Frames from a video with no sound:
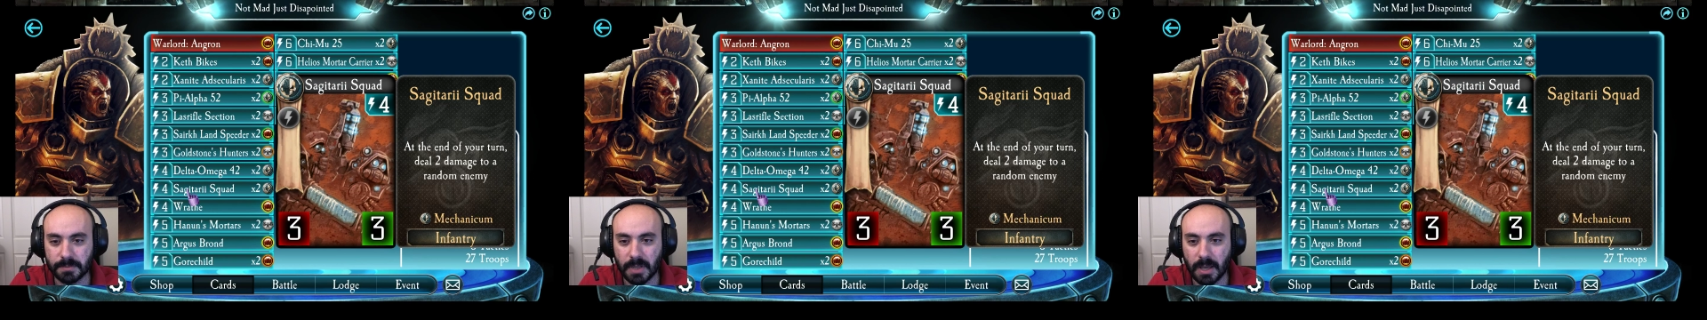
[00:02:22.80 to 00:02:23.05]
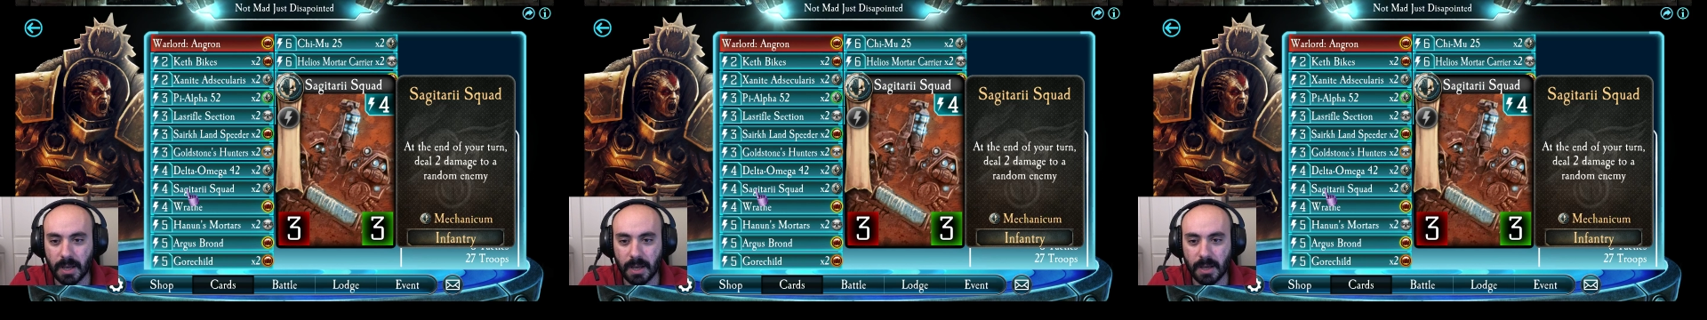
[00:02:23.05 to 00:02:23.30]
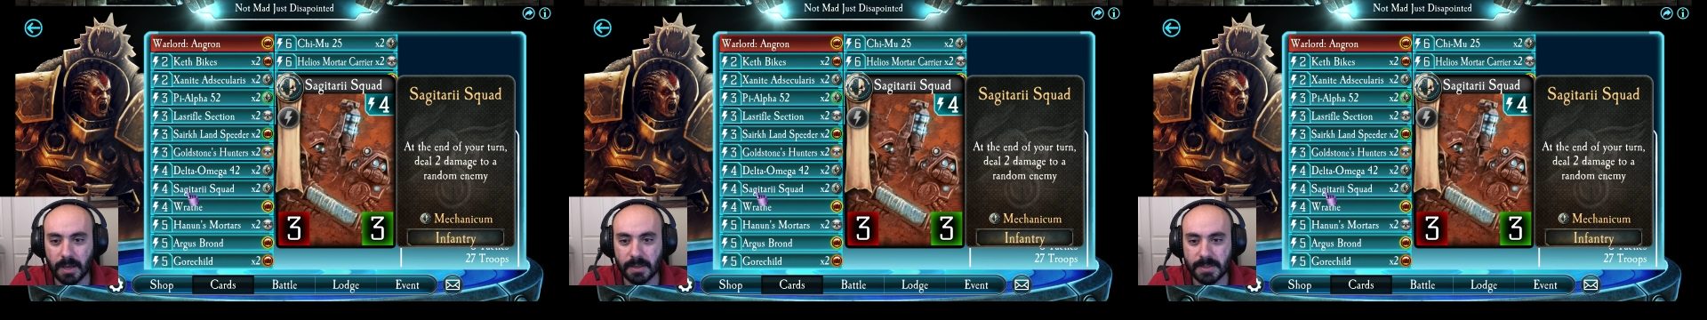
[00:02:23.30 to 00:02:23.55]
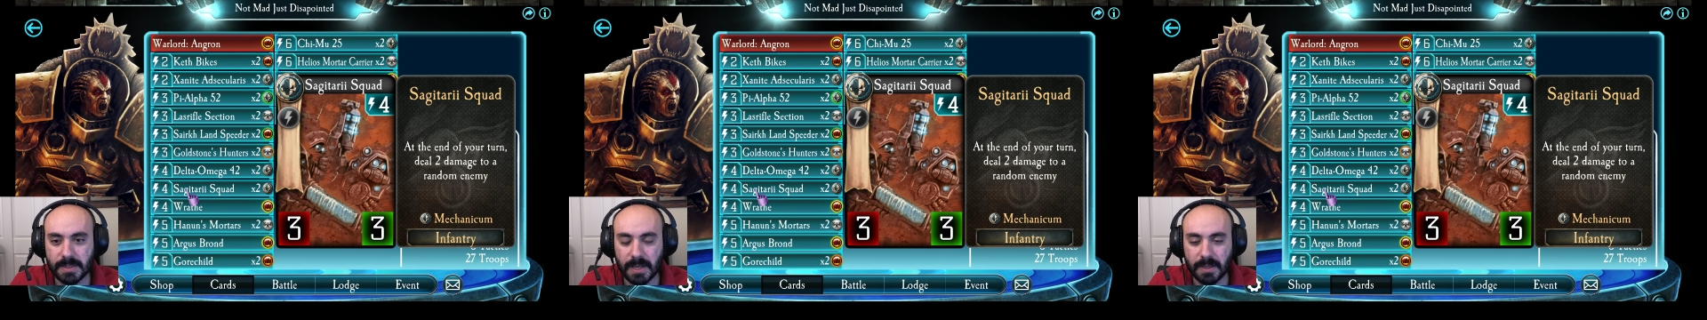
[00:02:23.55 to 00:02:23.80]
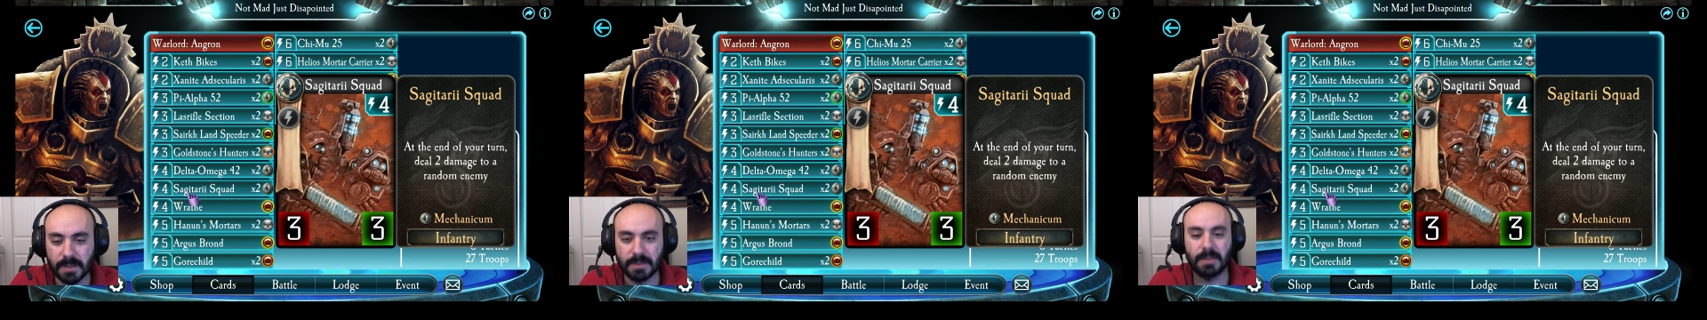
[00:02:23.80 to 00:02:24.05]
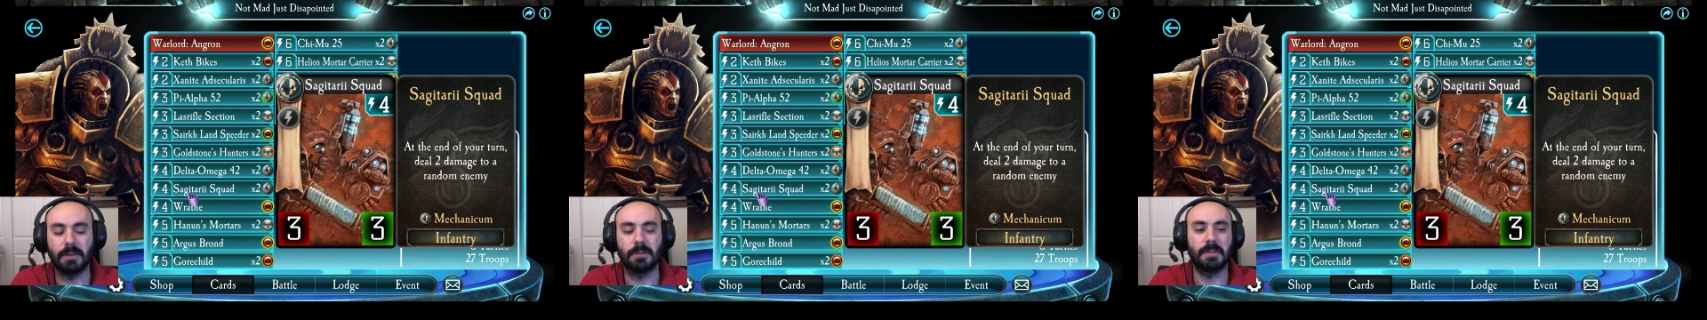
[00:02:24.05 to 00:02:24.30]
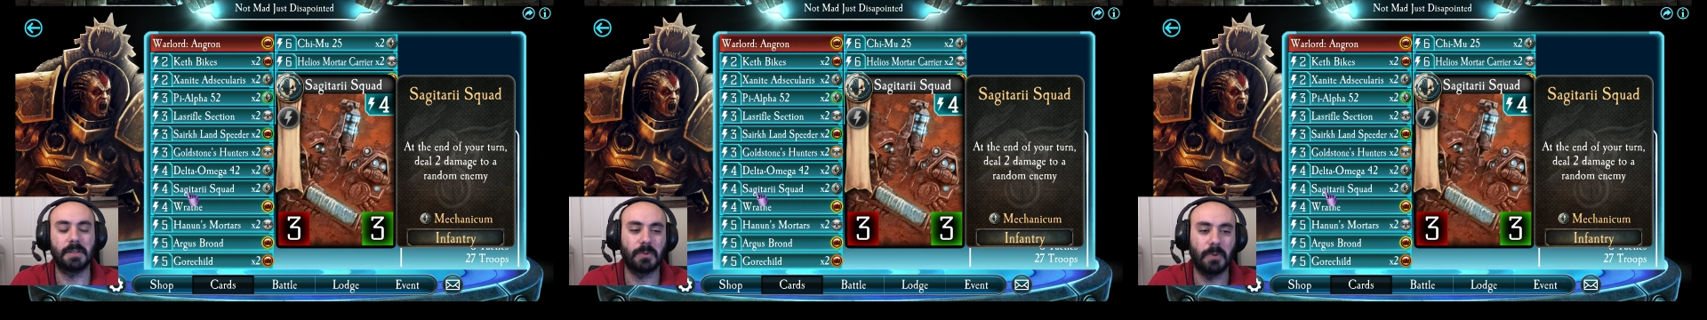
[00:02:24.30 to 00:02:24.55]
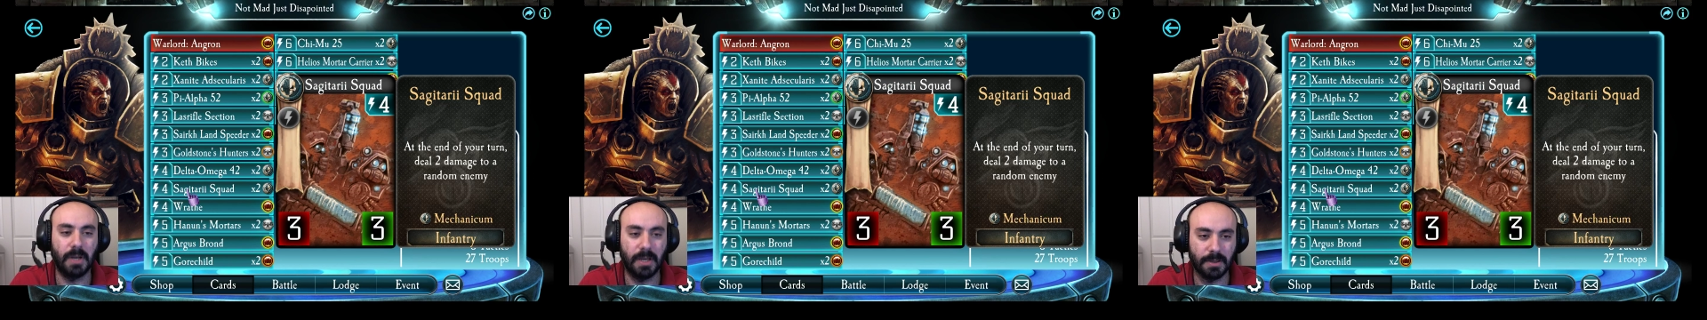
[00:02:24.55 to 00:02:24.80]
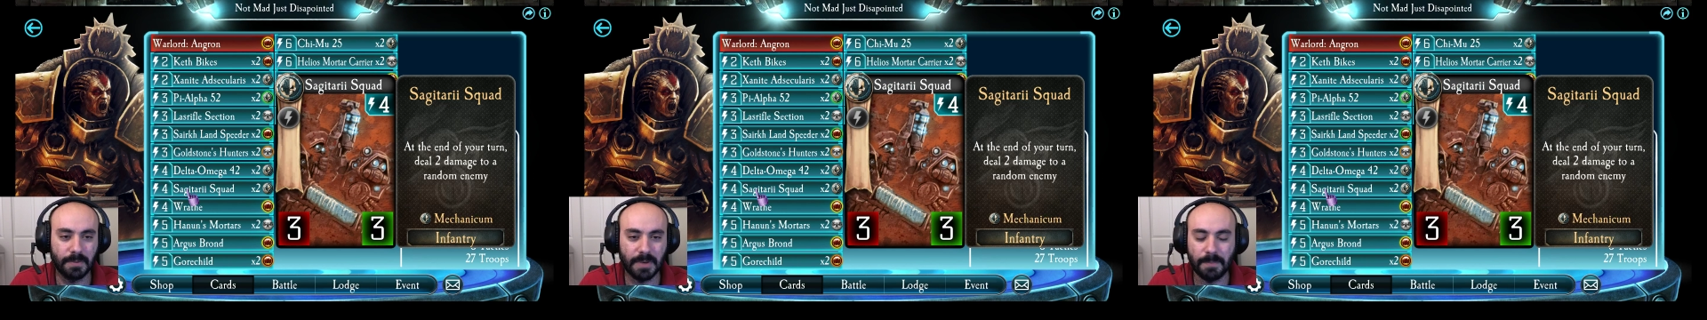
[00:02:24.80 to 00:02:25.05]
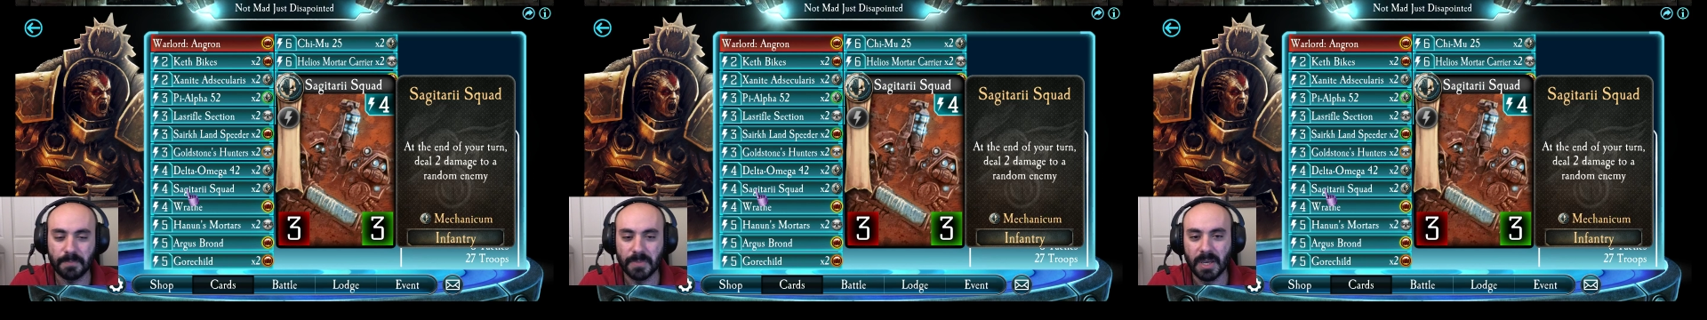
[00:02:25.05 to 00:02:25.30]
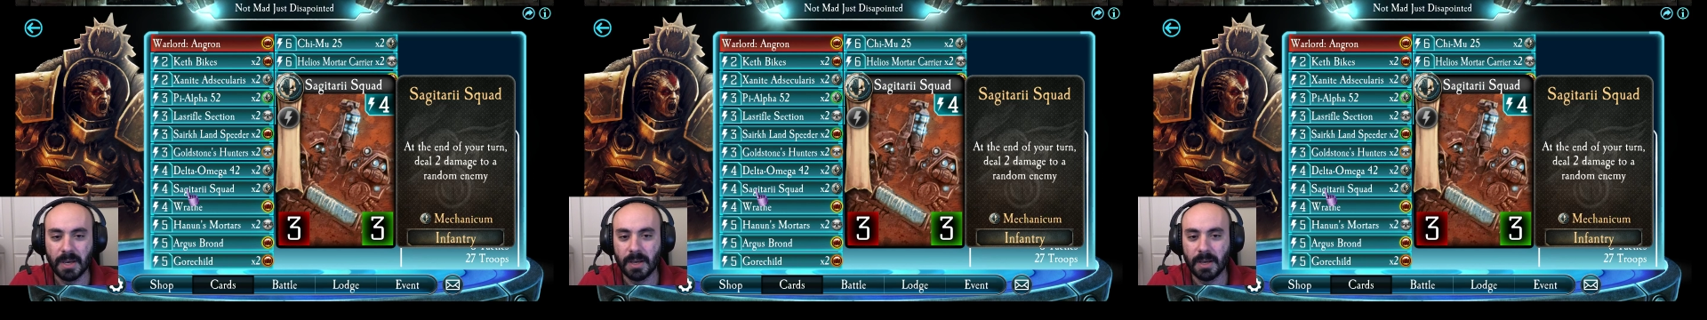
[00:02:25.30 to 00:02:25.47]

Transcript: Sagittari Squad. Yep.